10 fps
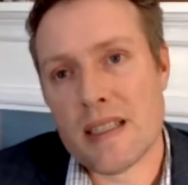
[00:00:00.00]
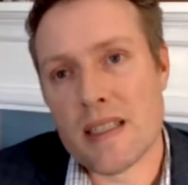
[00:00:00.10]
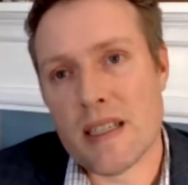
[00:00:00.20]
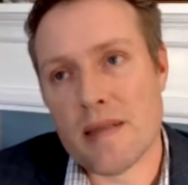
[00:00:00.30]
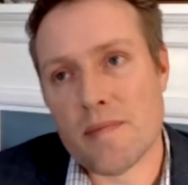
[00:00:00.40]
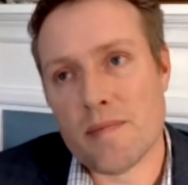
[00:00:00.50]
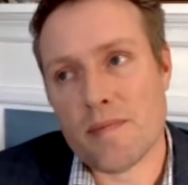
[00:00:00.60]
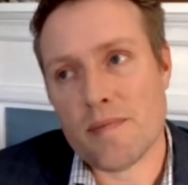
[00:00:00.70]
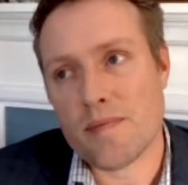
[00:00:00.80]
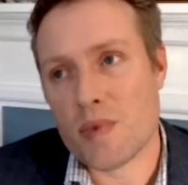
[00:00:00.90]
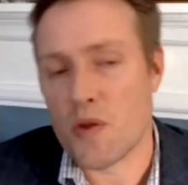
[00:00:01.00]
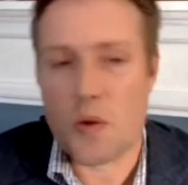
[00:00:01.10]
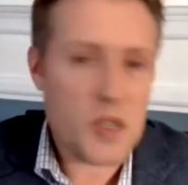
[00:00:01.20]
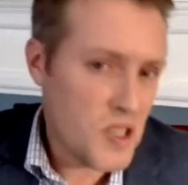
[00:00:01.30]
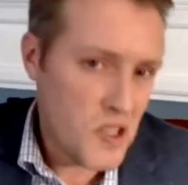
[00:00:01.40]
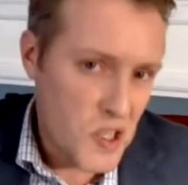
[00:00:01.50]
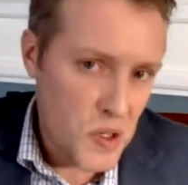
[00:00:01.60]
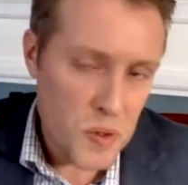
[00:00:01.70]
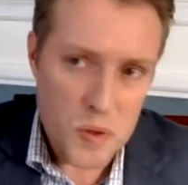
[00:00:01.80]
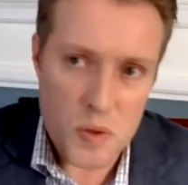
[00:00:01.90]
the sources
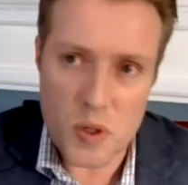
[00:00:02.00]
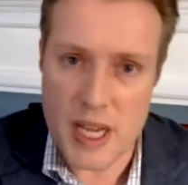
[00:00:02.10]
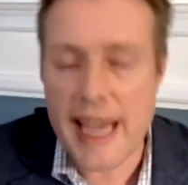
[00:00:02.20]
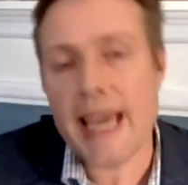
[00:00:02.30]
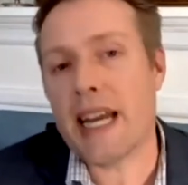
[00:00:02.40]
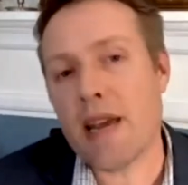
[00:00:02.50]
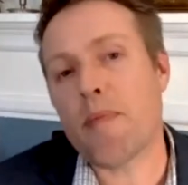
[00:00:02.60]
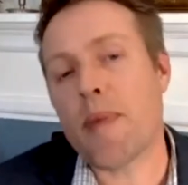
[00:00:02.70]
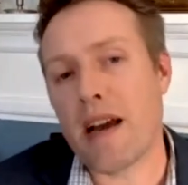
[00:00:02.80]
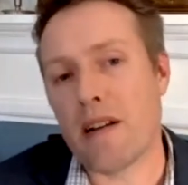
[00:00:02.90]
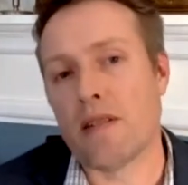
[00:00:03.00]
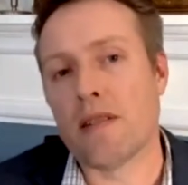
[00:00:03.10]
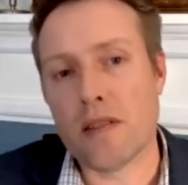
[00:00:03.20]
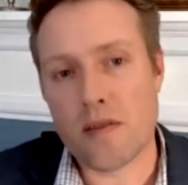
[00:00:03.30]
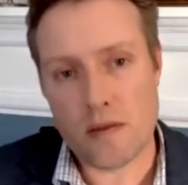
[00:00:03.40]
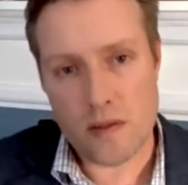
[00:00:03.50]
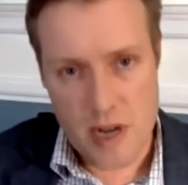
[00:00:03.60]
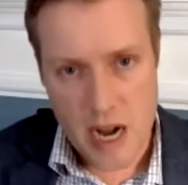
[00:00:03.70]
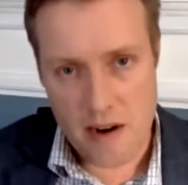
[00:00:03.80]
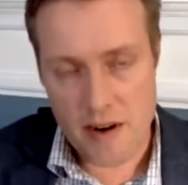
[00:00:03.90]
used, and a battle
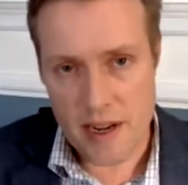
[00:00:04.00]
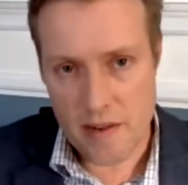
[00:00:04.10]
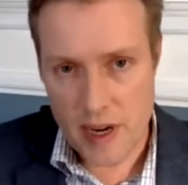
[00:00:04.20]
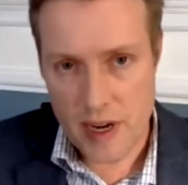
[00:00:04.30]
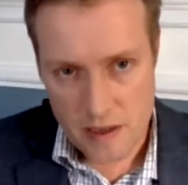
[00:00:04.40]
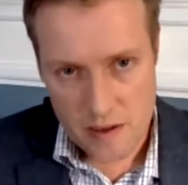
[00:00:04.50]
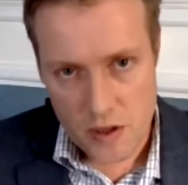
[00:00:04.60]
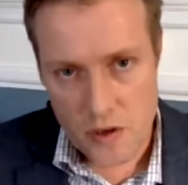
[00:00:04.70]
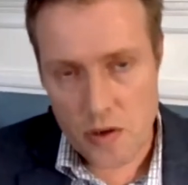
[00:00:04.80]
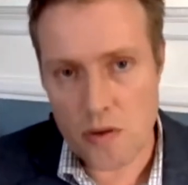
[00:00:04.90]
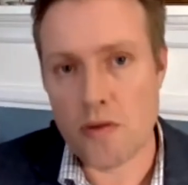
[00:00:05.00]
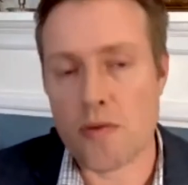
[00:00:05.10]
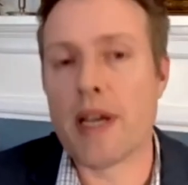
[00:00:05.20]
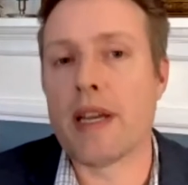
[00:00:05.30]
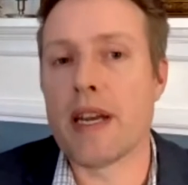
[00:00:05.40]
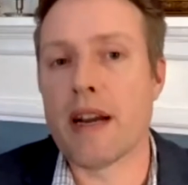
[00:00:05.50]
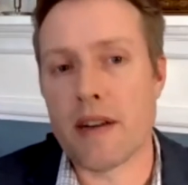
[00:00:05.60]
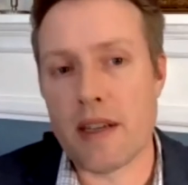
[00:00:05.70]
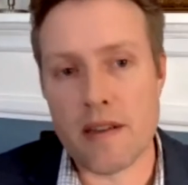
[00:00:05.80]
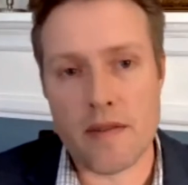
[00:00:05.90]
narrative, a new written
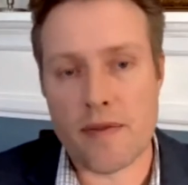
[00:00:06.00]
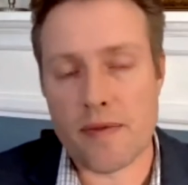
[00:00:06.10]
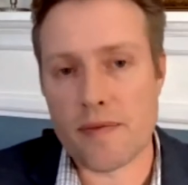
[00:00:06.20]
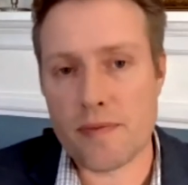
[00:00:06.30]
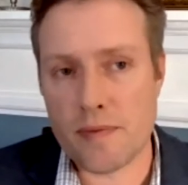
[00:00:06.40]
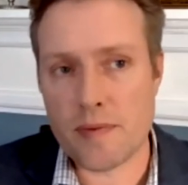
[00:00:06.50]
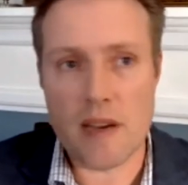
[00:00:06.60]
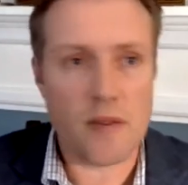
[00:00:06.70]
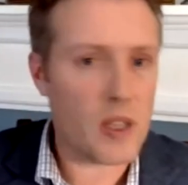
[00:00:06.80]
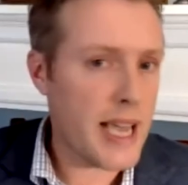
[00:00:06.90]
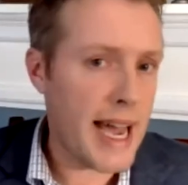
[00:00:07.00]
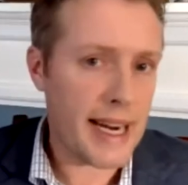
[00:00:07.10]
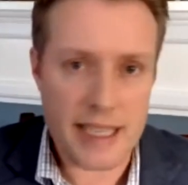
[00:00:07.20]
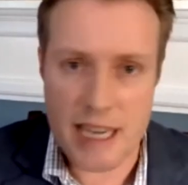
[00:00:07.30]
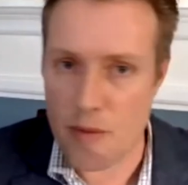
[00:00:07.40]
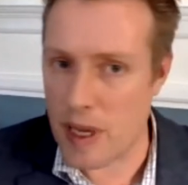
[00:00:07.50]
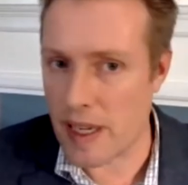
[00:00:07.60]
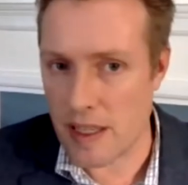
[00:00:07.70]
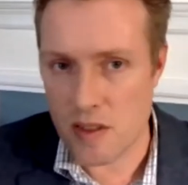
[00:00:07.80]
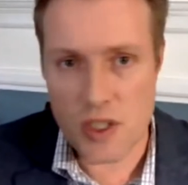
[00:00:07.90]
narrative heavily
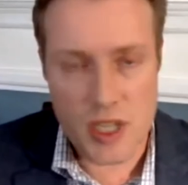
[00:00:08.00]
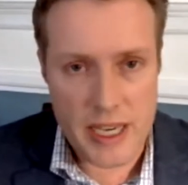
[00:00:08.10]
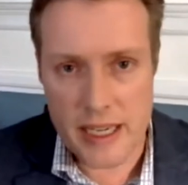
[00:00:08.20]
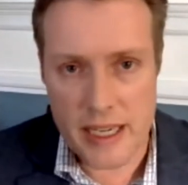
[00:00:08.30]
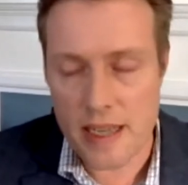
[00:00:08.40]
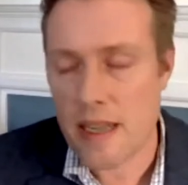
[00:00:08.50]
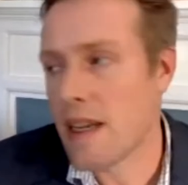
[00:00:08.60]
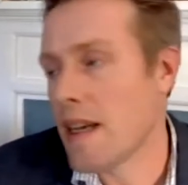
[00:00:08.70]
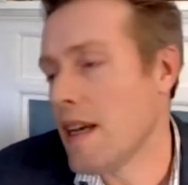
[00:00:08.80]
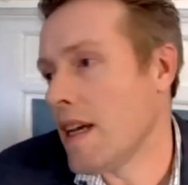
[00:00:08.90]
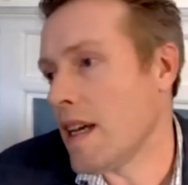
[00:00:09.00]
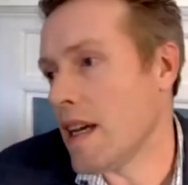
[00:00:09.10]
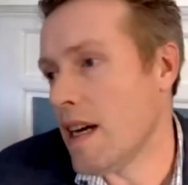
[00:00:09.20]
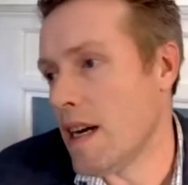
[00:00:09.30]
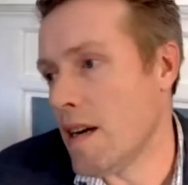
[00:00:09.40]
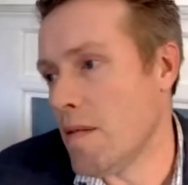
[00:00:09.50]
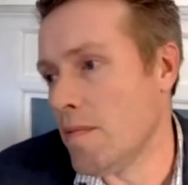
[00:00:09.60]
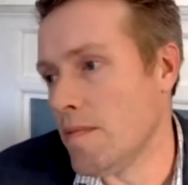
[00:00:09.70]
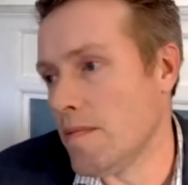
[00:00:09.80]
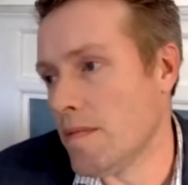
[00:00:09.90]
academic and cited
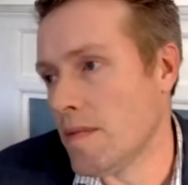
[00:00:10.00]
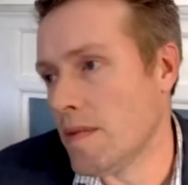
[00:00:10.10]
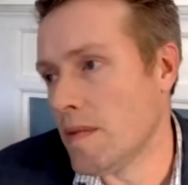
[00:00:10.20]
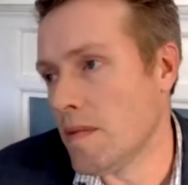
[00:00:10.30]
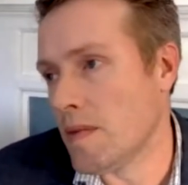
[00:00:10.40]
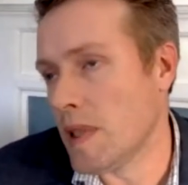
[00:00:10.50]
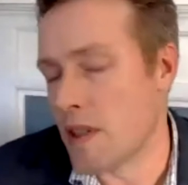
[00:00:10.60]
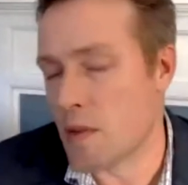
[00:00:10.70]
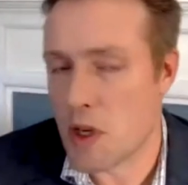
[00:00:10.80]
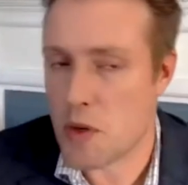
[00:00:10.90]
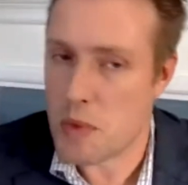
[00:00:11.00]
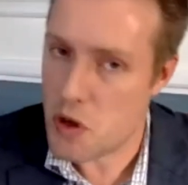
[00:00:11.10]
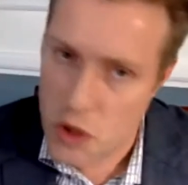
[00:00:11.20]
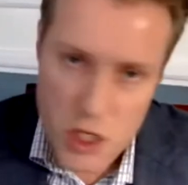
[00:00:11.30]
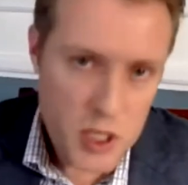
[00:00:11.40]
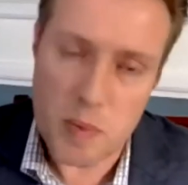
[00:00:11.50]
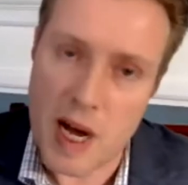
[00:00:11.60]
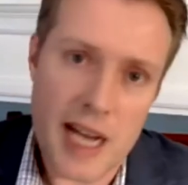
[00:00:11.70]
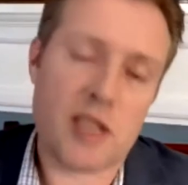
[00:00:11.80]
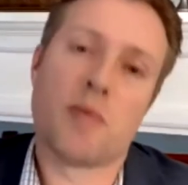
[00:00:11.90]
um, in as much minutia as
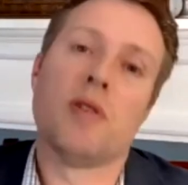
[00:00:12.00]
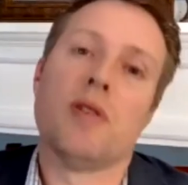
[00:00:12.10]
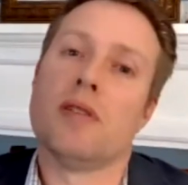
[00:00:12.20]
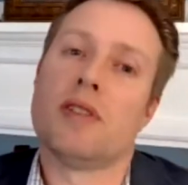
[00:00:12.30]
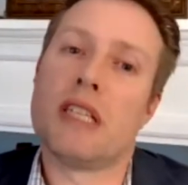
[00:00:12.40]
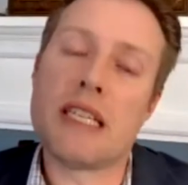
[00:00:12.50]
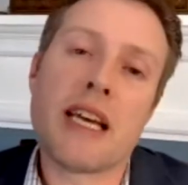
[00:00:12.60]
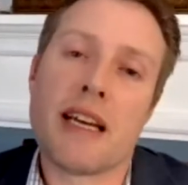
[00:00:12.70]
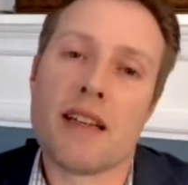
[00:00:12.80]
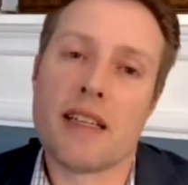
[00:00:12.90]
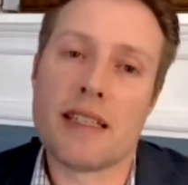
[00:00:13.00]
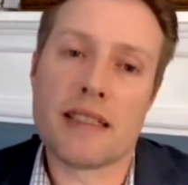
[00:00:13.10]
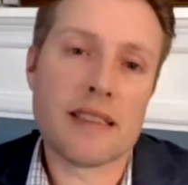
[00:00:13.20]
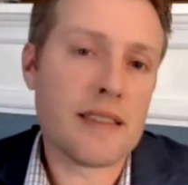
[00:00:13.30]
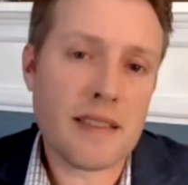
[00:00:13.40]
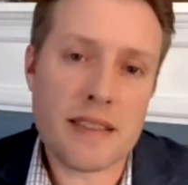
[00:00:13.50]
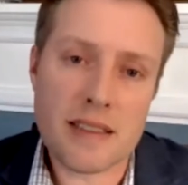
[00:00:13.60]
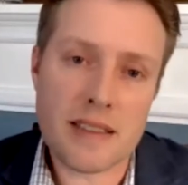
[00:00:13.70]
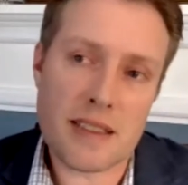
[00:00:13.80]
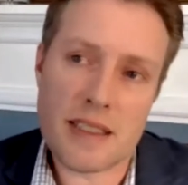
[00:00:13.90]
possible, detailing,
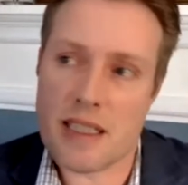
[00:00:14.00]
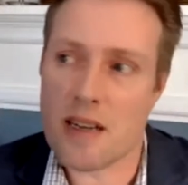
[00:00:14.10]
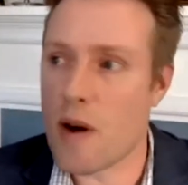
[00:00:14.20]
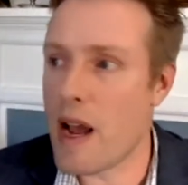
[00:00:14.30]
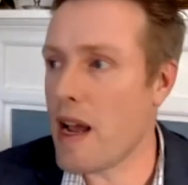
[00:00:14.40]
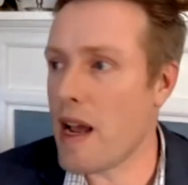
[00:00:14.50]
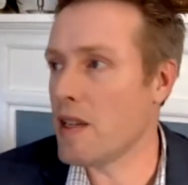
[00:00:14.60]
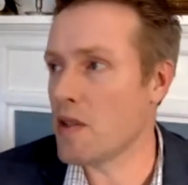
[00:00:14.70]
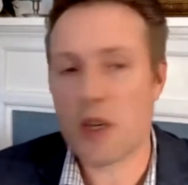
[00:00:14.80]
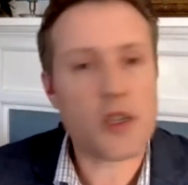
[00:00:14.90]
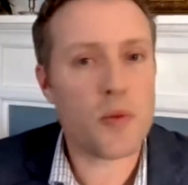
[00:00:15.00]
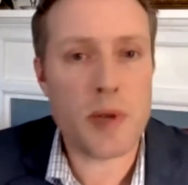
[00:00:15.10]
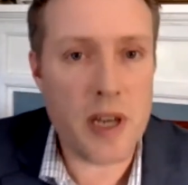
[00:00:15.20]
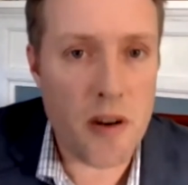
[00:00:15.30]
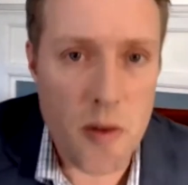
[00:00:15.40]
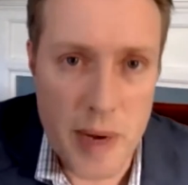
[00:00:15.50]
you know, as much as we know